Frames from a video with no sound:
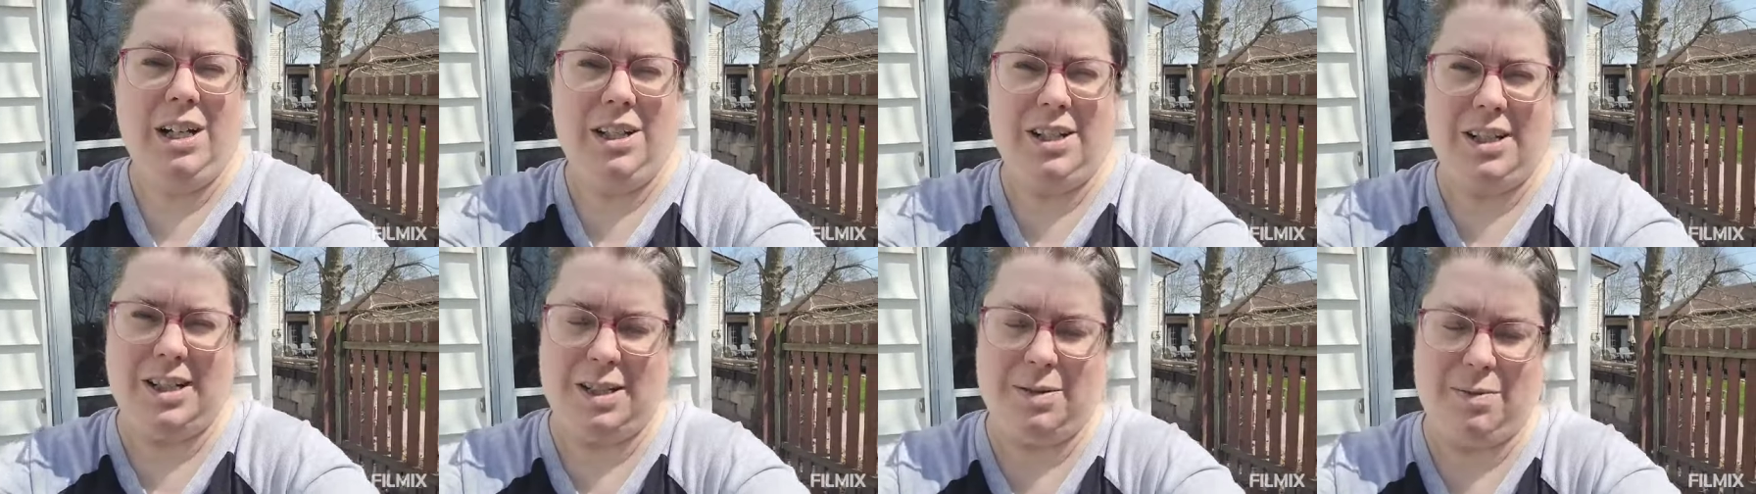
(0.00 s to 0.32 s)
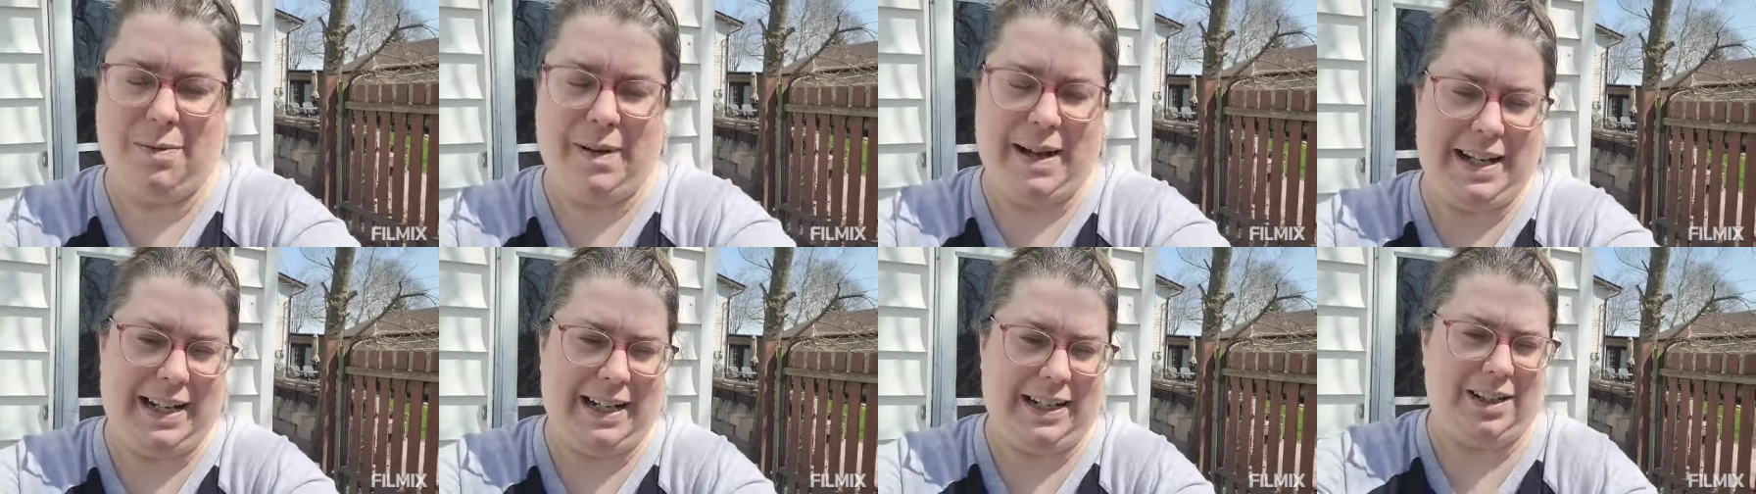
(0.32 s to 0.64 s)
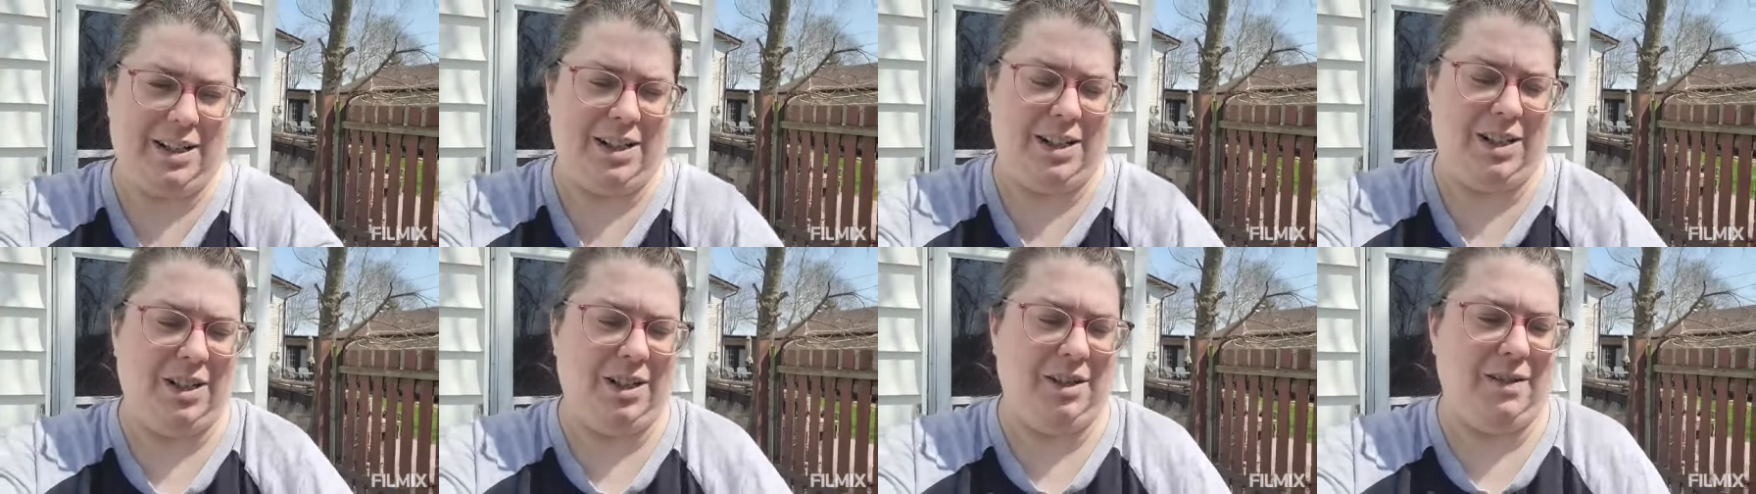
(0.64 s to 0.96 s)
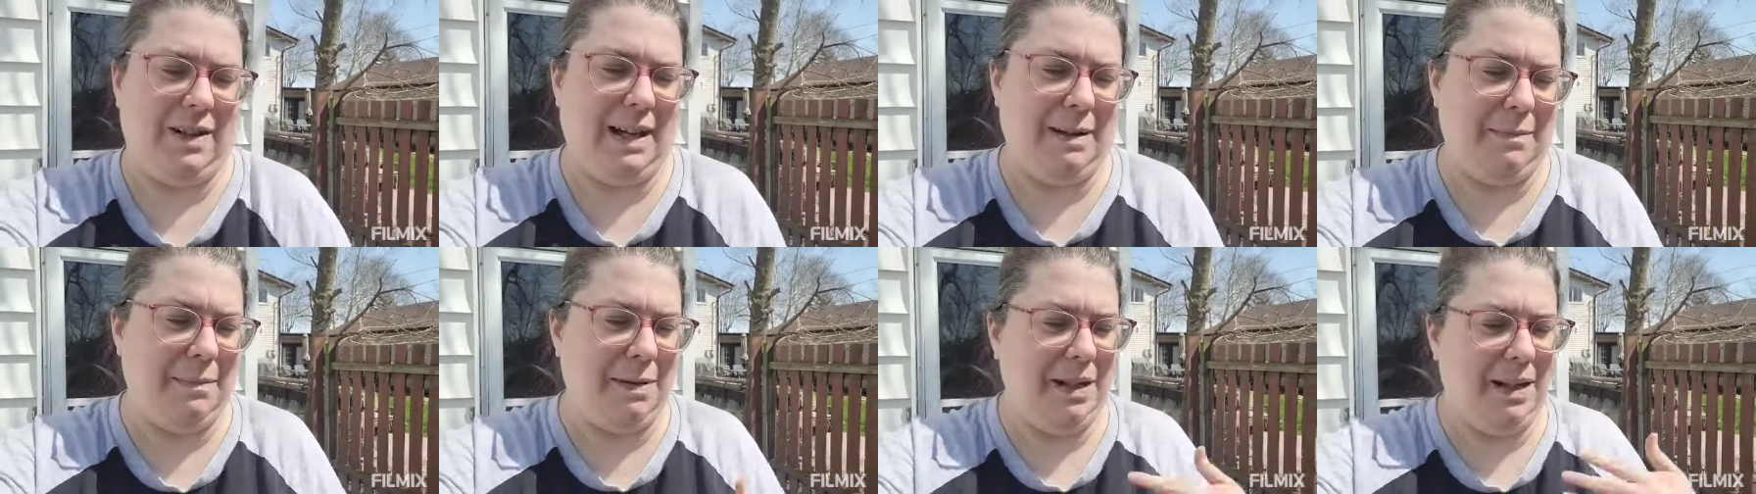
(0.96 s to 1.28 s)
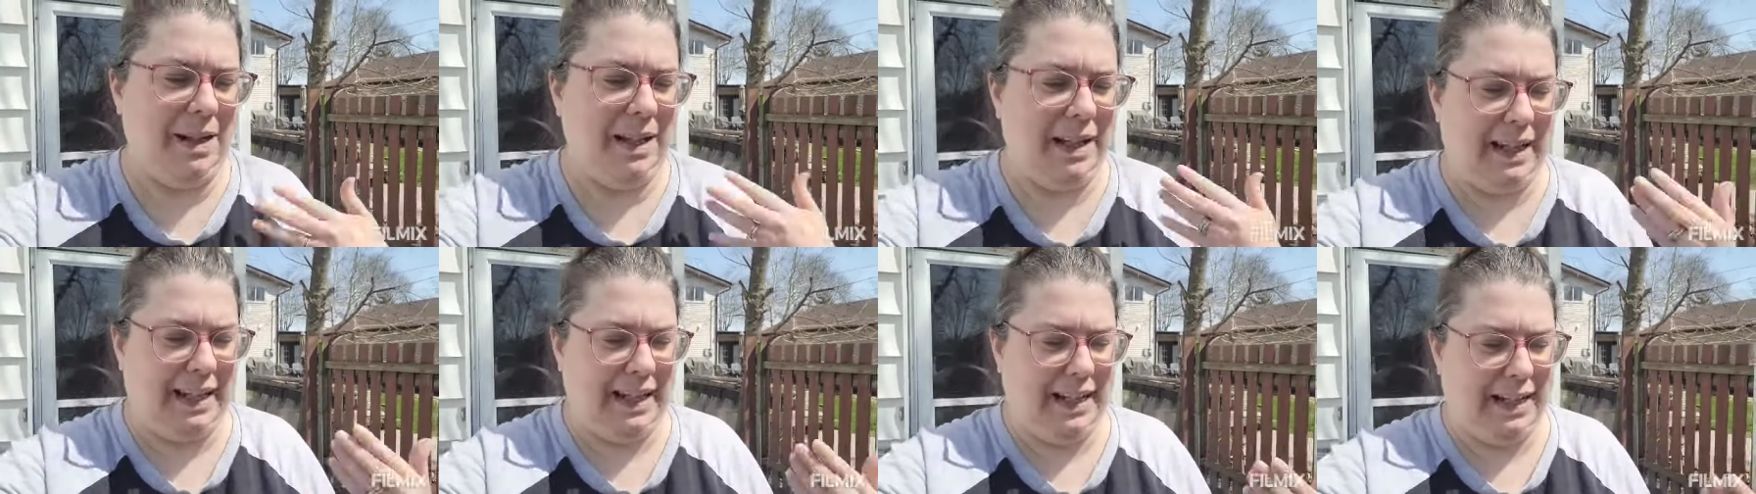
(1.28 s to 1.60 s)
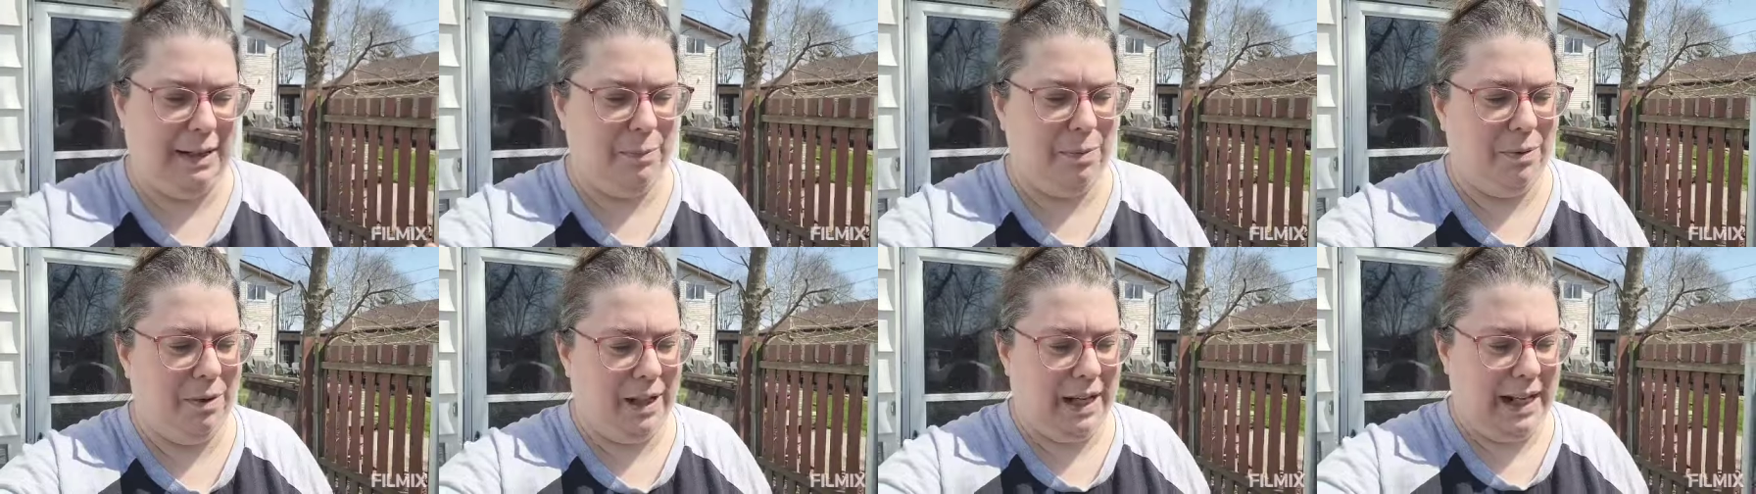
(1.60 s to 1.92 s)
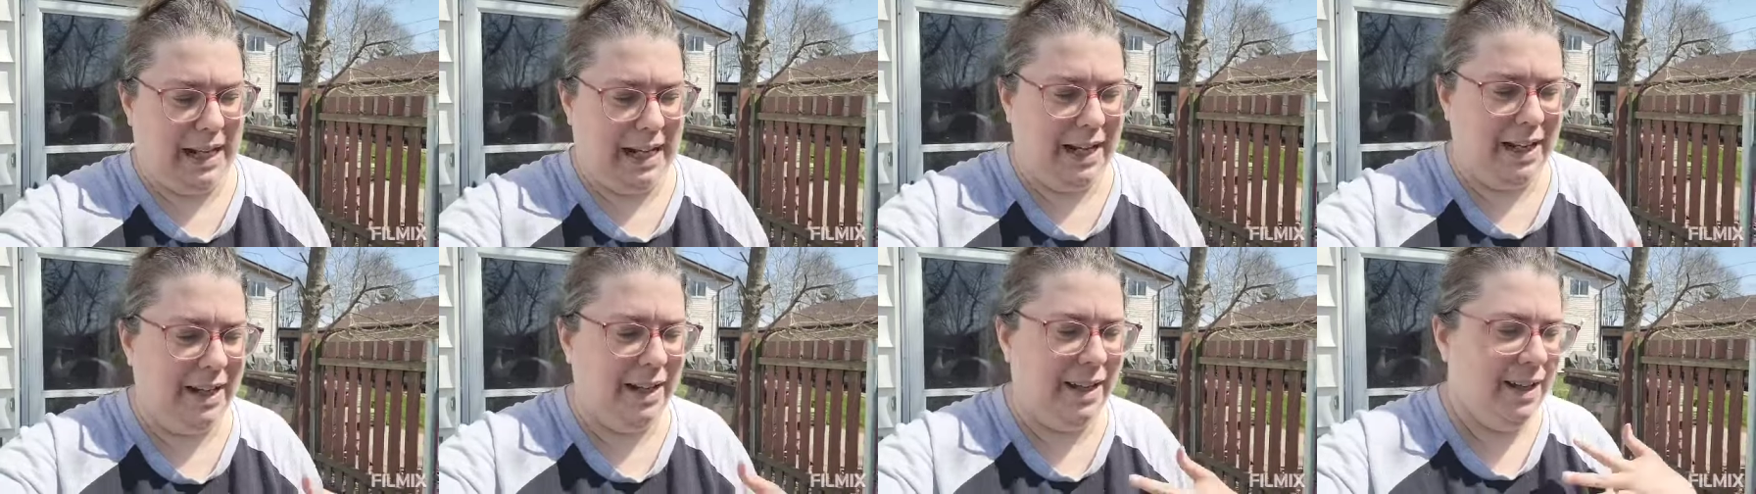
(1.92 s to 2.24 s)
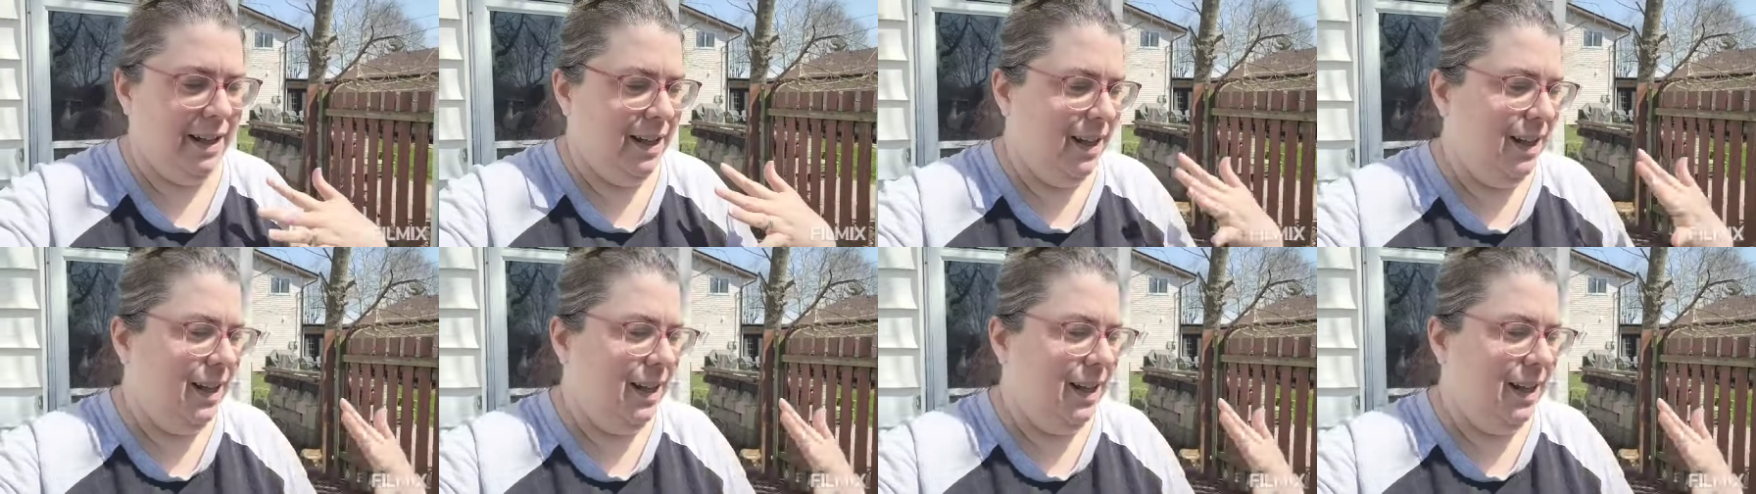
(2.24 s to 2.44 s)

just waiting to um, get a pretty,